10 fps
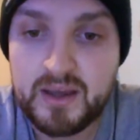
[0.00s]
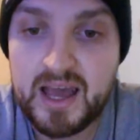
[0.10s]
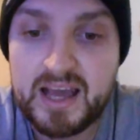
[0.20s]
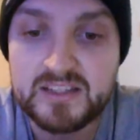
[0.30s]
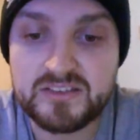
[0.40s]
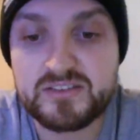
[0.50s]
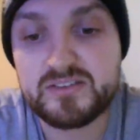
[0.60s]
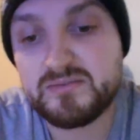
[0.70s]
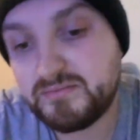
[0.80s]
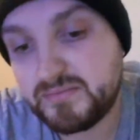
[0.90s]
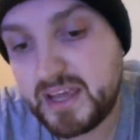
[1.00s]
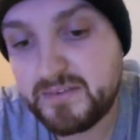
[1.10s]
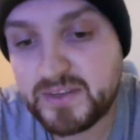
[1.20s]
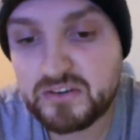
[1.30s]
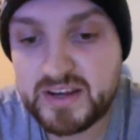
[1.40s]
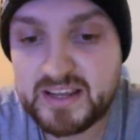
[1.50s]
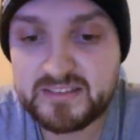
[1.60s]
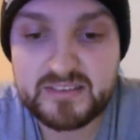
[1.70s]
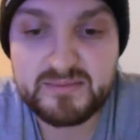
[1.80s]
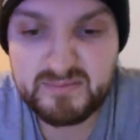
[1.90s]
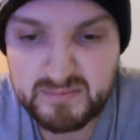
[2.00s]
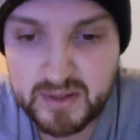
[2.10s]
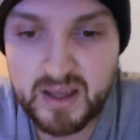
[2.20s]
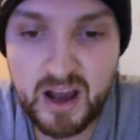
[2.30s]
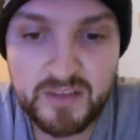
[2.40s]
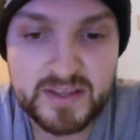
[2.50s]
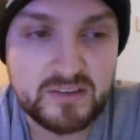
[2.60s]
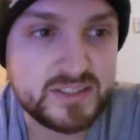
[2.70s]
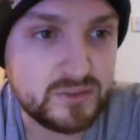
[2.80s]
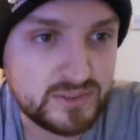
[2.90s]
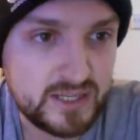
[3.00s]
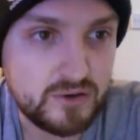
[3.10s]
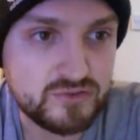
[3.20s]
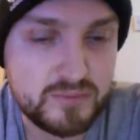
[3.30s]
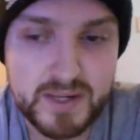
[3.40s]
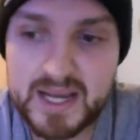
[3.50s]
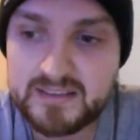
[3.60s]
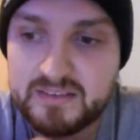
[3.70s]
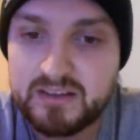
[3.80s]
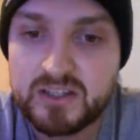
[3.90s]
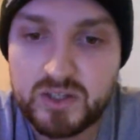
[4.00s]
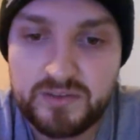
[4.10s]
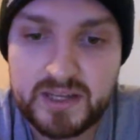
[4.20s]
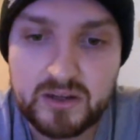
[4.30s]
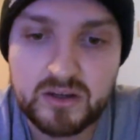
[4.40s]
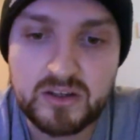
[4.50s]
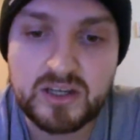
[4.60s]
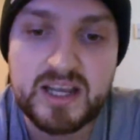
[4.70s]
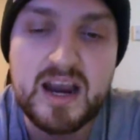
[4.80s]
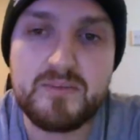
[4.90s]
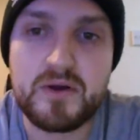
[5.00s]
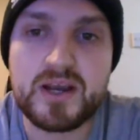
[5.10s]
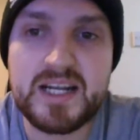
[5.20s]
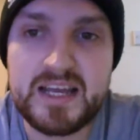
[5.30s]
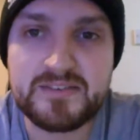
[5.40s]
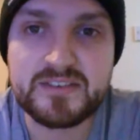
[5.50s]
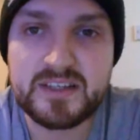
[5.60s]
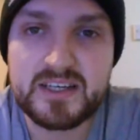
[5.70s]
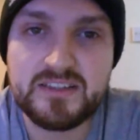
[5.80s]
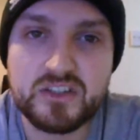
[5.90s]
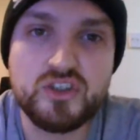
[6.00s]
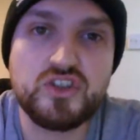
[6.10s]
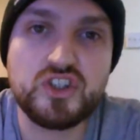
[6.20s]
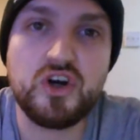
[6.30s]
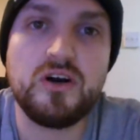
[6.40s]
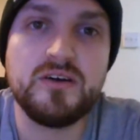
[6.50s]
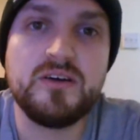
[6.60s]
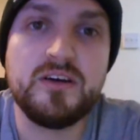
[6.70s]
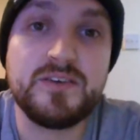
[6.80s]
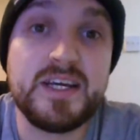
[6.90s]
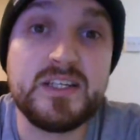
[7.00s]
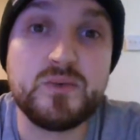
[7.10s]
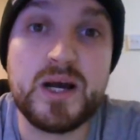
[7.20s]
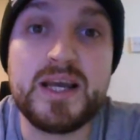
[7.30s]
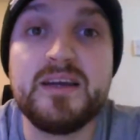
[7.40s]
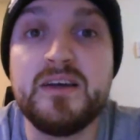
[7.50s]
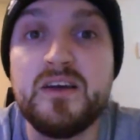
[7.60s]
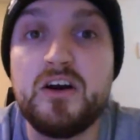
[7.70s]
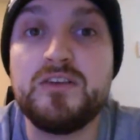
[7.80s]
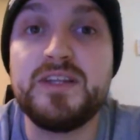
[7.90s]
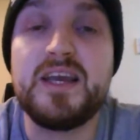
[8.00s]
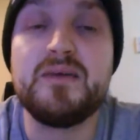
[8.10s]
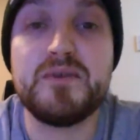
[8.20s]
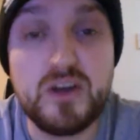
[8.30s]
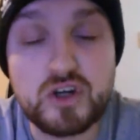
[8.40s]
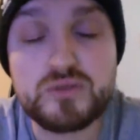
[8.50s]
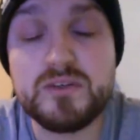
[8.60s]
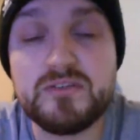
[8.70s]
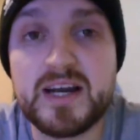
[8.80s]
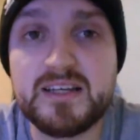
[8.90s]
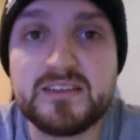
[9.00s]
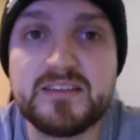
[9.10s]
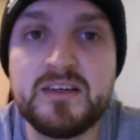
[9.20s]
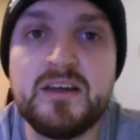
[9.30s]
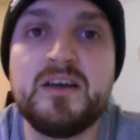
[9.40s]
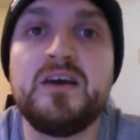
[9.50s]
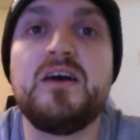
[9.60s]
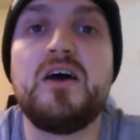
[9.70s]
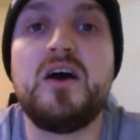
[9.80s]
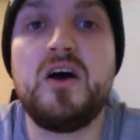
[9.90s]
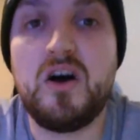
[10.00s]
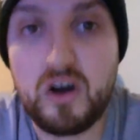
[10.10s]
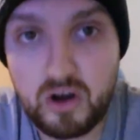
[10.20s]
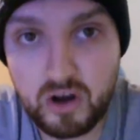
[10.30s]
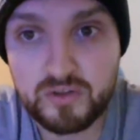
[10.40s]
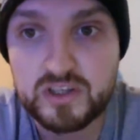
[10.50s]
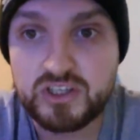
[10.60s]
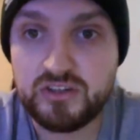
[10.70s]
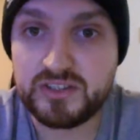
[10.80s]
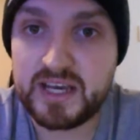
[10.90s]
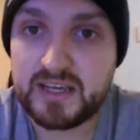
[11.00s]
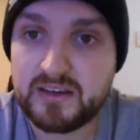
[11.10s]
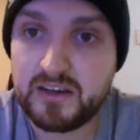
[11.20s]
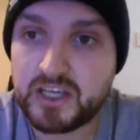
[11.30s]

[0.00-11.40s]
And if there is, I think it'll still stay on for a place. So I think Carabo Cliffs is a good shot for each way on the penultimate race on the Tuesday.